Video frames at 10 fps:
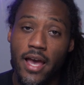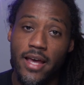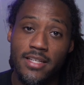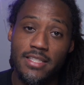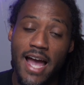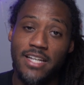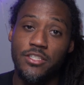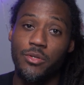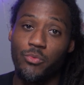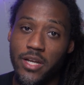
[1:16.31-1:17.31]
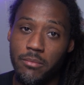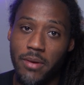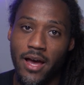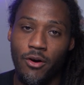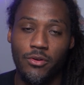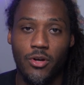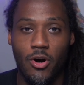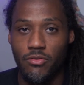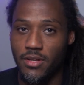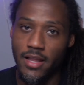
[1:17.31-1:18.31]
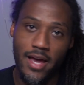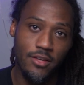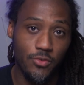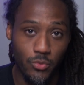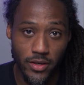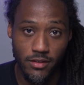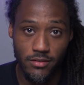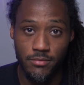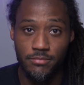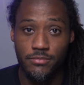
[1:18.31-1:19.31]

and has actually rebounded over the last few weeks.